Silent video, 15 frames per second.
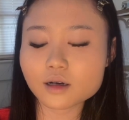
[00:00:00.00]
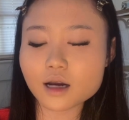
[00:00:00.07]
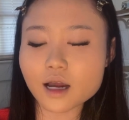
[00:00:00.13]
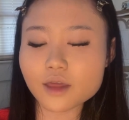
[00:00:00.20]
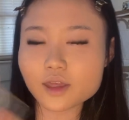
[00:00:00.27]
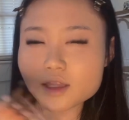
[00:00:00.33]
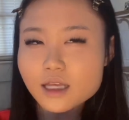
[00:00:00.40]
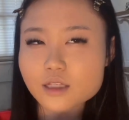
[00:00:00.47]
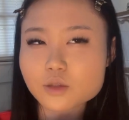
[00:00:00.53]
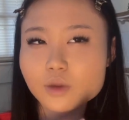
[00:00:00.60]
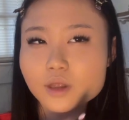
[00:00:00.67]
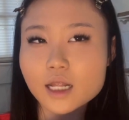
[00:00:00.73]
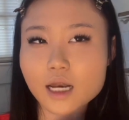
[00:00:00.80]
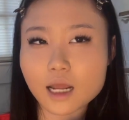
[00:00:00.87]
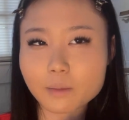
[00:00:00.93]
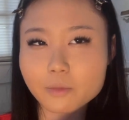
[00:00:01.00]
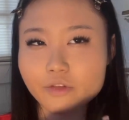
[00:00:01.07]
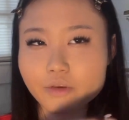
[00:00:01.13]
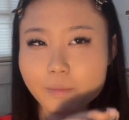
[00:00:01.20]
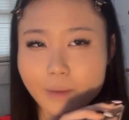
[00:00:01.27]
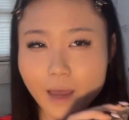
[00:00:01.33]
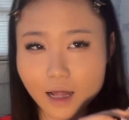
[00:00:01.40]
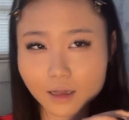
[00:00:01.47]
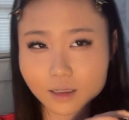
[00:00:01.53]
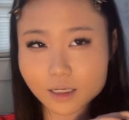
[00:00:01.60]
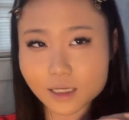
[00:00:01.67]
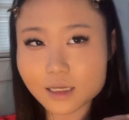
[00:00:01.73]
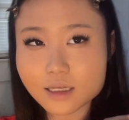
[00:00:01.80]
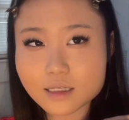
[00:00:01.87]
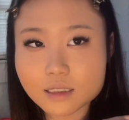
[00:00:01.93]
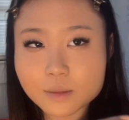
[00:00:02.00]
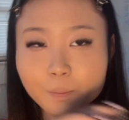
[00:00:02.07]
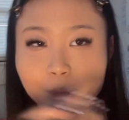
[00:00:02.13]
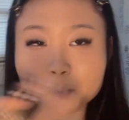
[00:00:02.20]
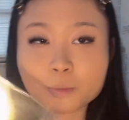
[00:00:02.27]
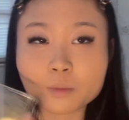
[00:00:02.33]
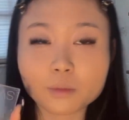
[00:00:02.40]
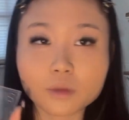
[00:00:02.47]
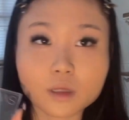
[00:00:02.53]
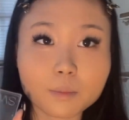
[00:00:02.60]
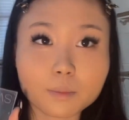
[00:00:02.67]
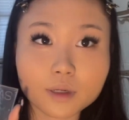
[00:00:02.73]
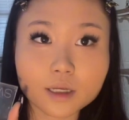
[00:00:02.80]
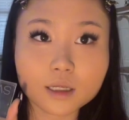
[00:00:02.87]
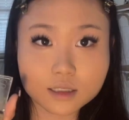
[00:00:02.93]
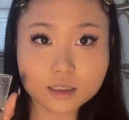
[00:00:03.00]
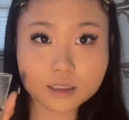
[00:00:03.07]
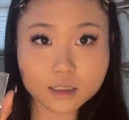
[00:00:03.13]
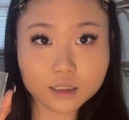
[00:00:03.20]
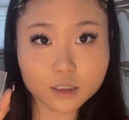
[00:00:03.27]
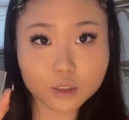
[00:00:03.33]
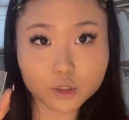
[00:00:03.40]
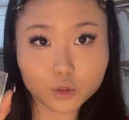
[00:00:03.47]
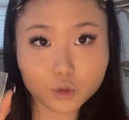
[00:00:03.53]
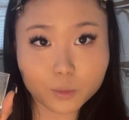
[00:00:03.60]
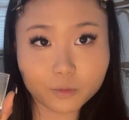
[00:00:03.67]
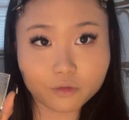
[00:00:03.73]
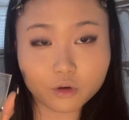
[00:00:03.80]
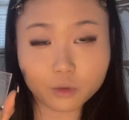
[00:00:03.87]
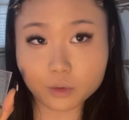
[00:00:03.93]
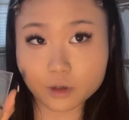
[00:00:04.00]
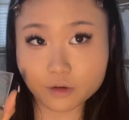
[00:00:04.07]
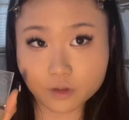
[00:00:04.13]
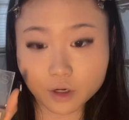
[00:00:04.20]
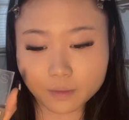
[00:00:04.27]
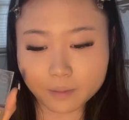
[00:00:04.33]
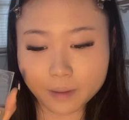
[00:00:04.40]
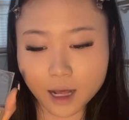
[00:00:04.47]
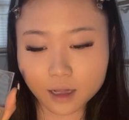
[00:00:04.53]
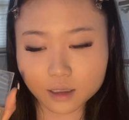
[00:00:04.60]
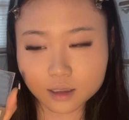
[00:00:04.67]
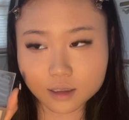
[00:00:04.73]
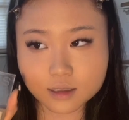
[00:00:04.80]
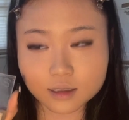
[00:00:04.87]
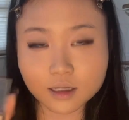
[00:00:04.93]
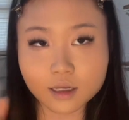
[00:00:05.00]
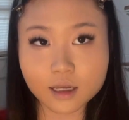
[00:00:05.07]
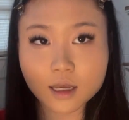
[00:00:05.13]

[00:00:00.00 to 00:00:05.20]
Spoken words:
I think that's what the name of the palette is, but this is the dupe for one of their palettes.